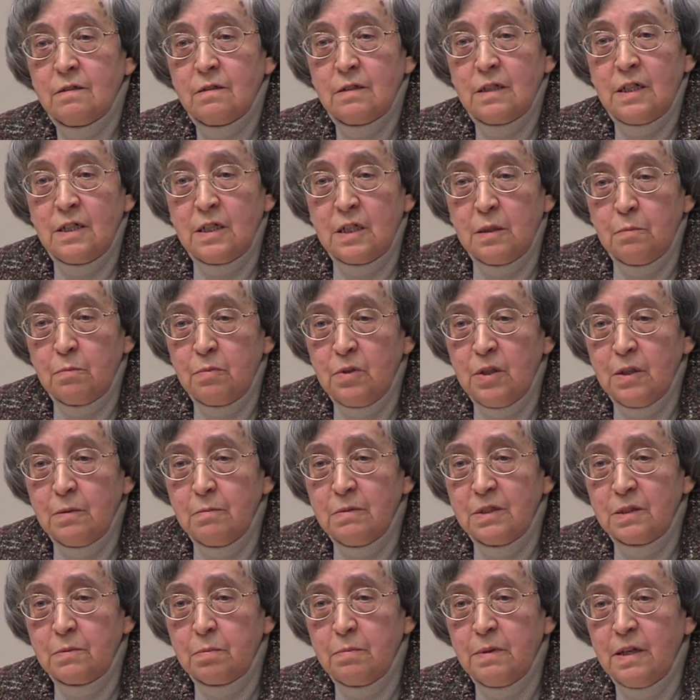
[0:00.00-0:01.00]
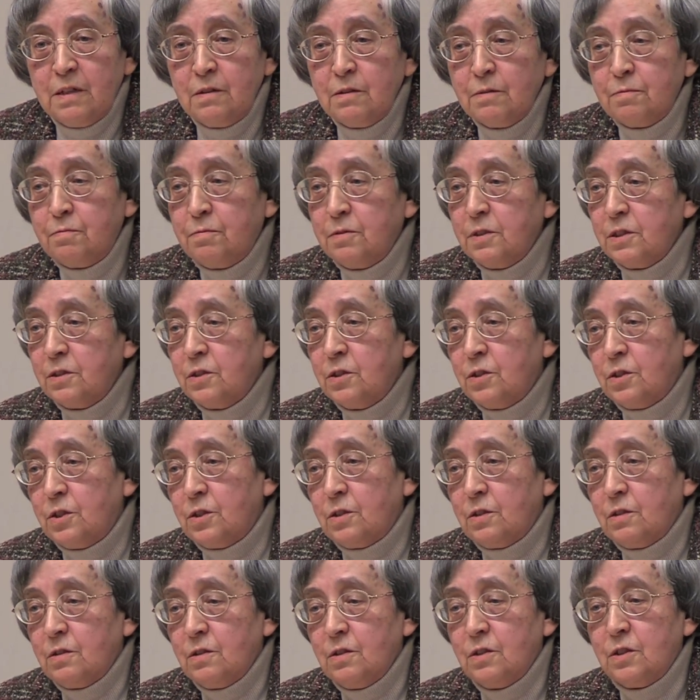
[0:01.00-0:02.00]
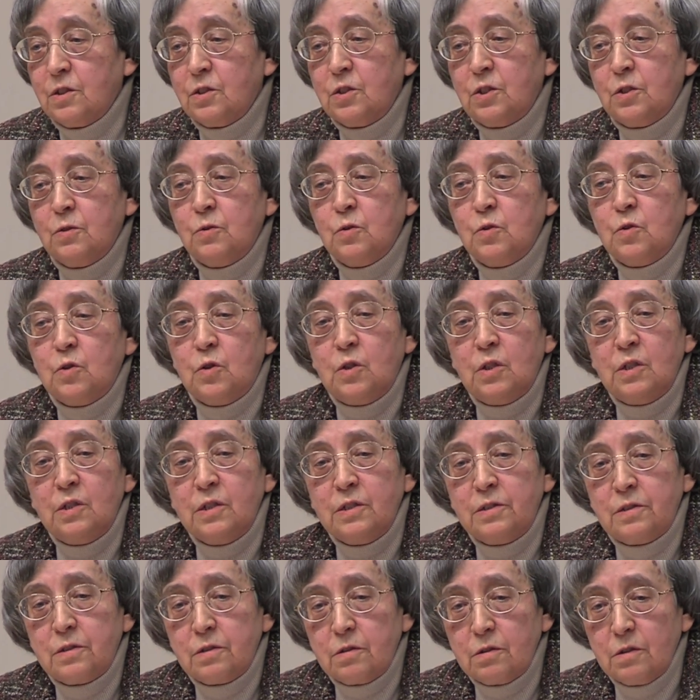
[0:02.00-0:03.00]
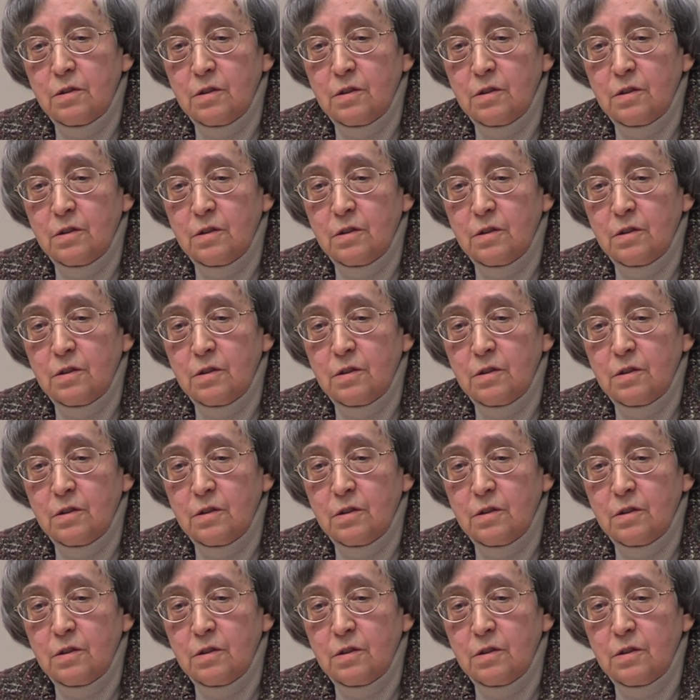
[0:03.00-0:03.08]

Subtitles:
unemployment benefits, the so-called